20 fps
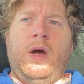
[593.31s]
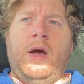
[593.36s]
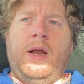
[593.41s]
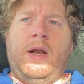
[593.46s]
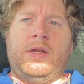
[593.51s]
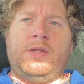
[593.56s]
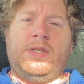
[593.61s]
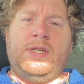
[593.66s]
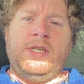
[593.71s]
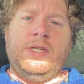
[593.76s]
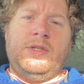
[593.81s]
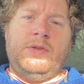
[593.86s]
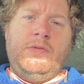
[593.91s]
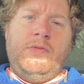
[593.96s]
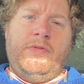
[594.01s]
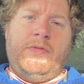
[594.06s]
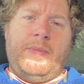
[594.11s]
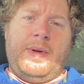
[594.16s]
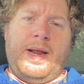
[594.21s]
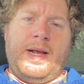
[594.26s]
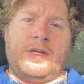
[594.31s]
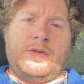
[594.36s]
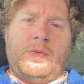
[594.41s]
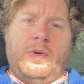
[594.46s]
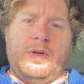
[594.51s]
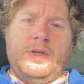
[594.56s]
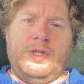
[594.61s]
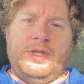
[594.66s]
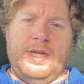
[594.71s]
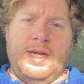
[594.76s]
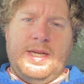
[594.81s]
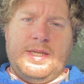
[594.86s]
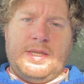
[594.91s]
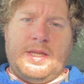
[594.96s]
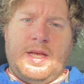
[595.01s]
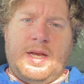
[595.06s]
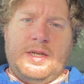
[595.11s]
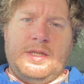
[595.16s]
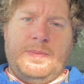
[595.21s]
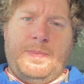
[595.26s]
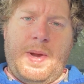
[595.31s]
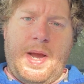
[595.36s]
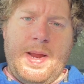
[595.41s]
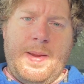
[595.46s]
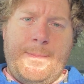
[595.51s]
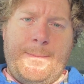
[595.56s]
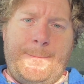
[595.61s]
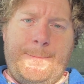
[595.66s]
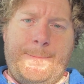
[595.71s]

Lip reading: and I'll see you soon for my next one. Cheers, thanks, bye.